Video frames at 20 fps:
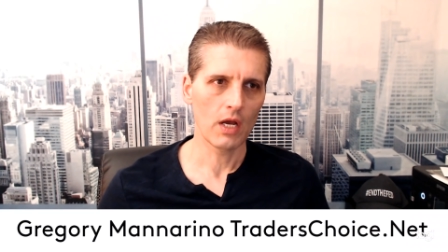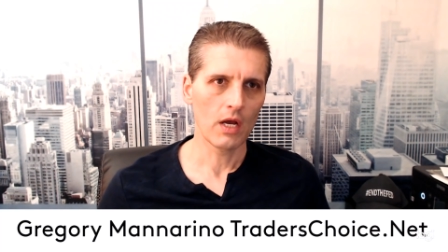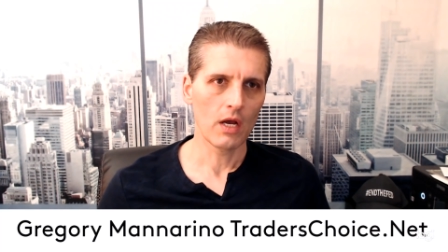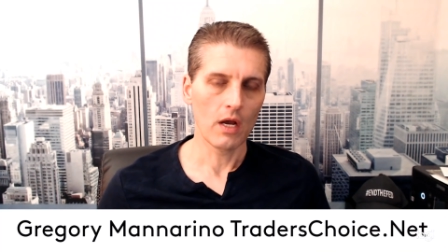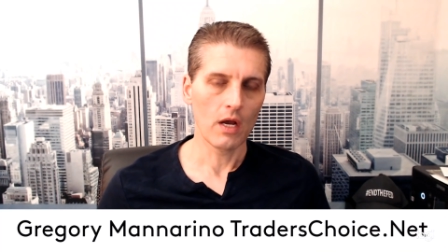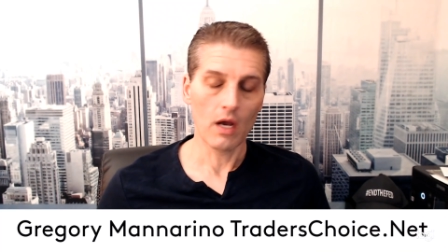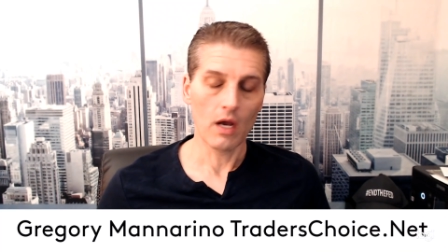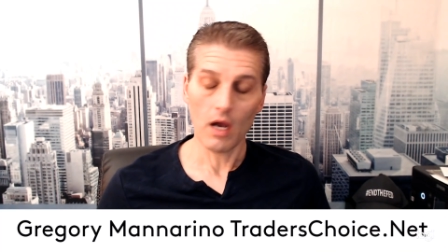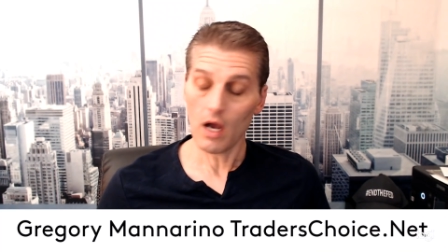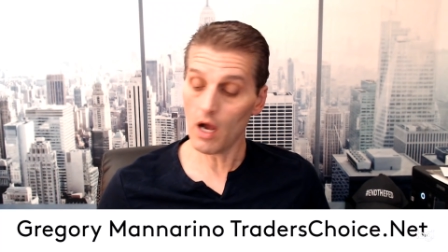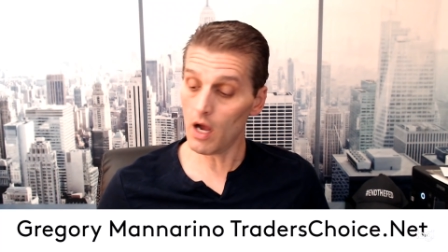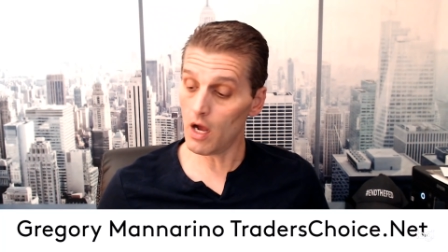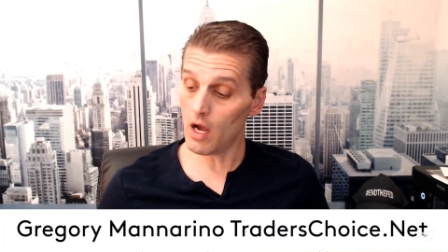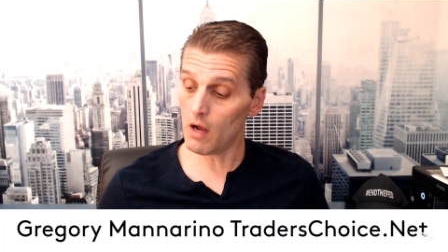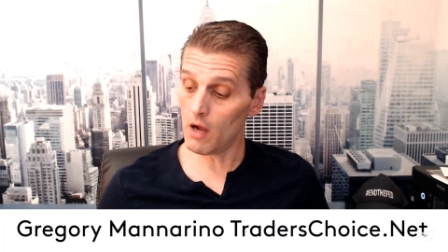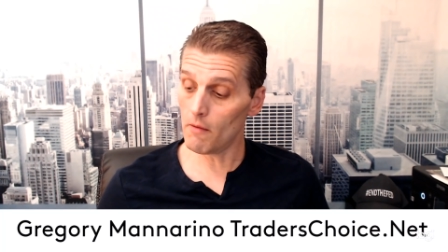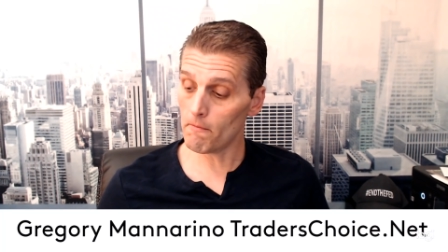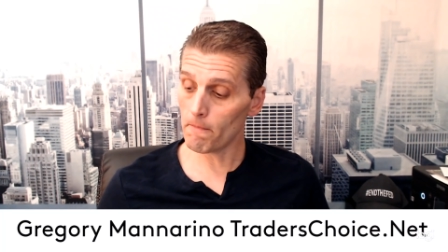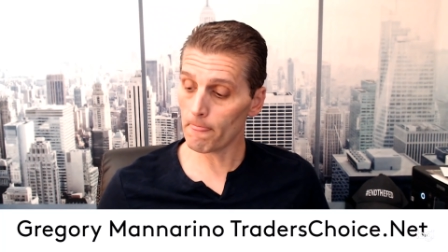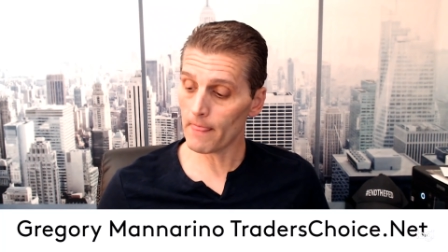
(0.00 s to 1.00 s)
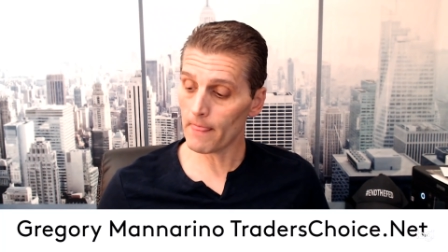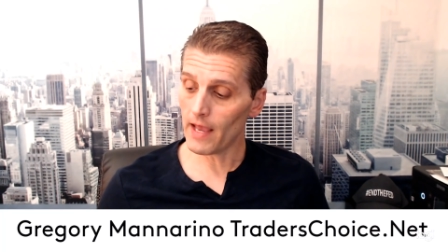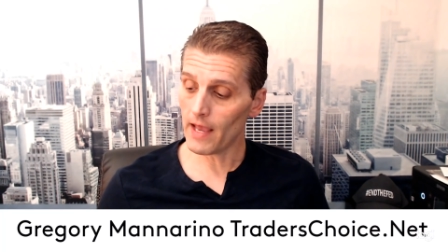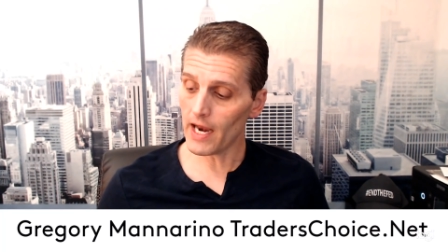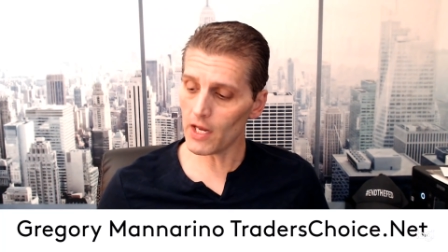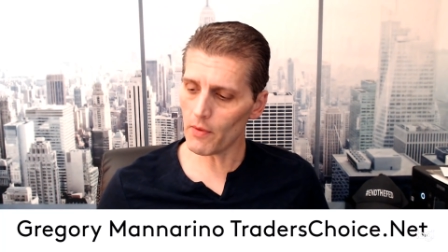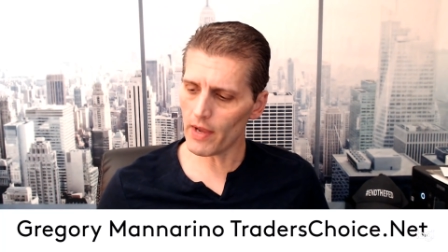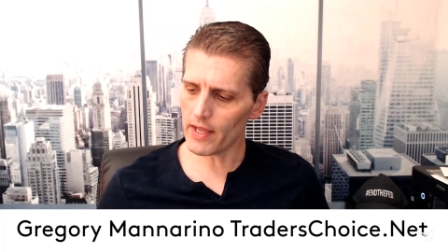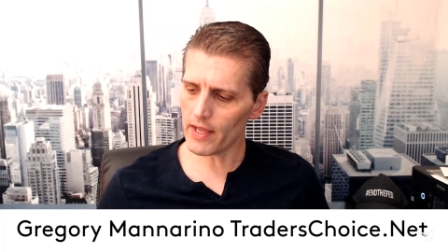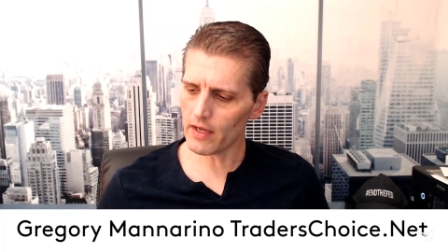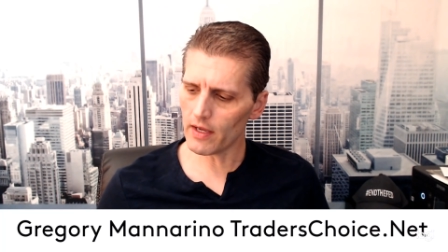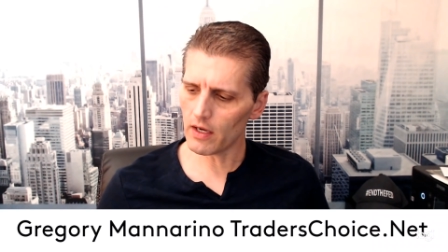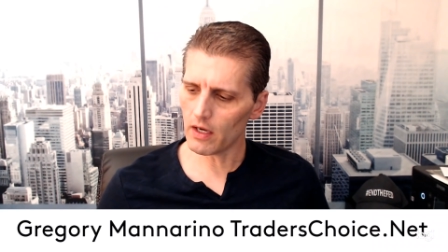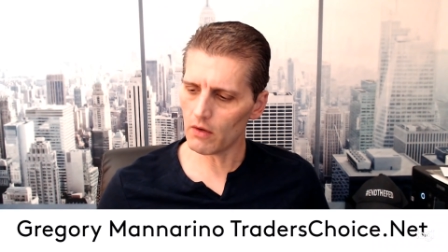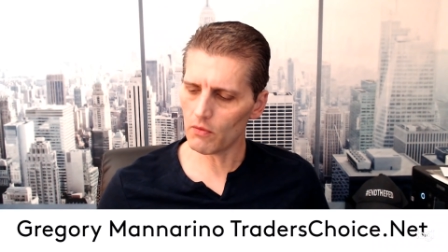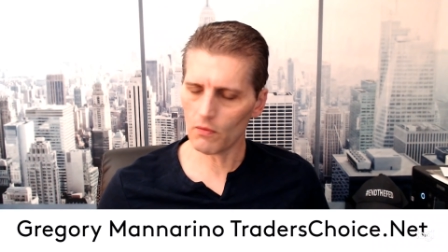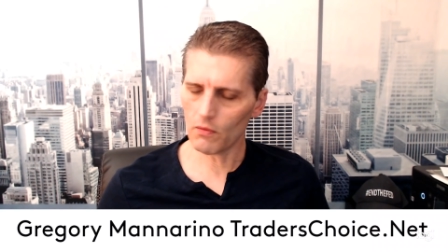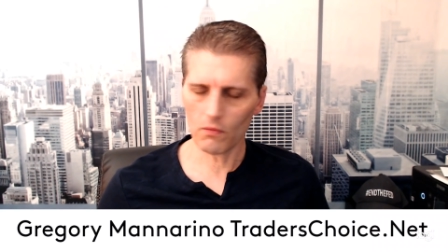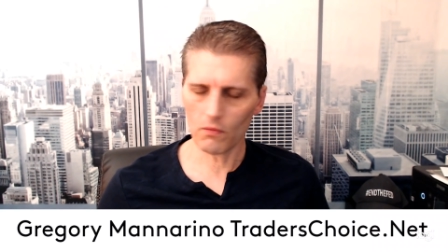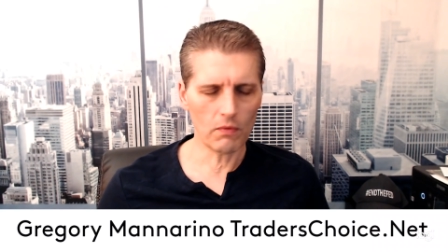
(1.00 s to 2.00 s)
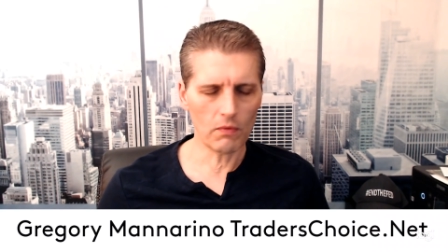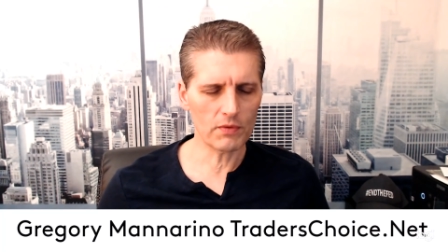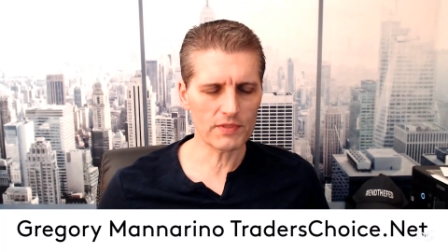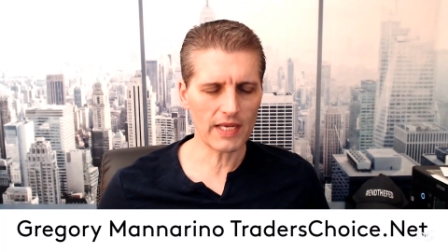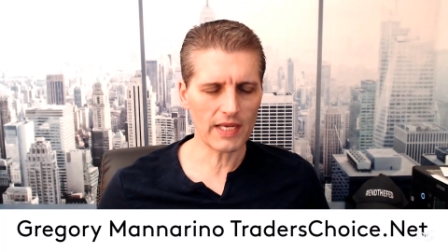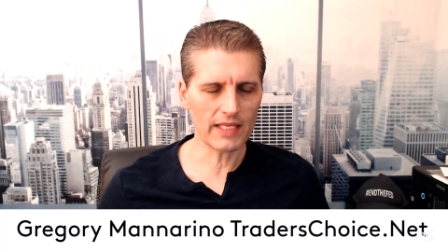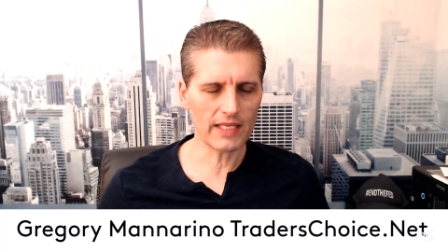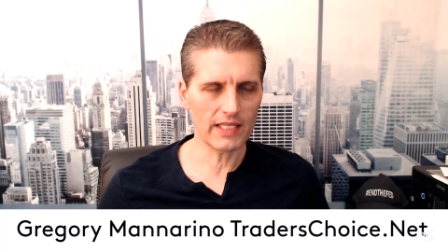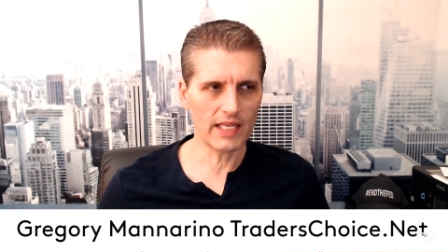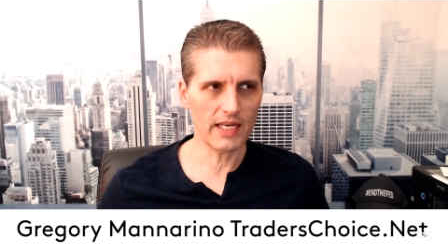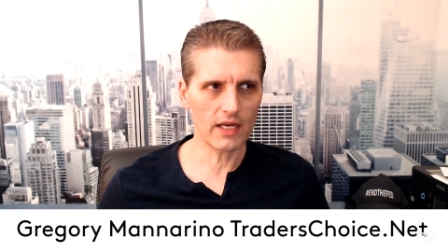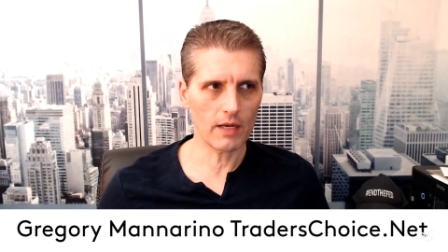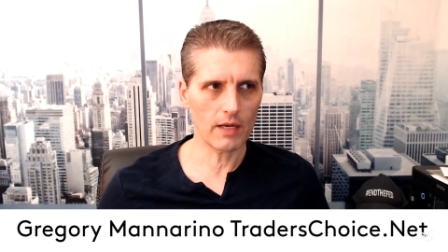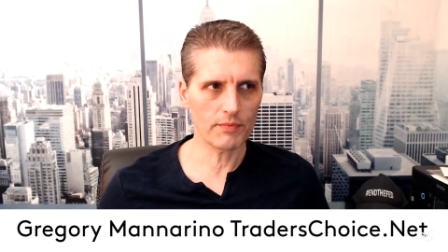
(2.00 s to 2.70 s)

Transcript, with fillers: Um, anyway, what was I leading up to?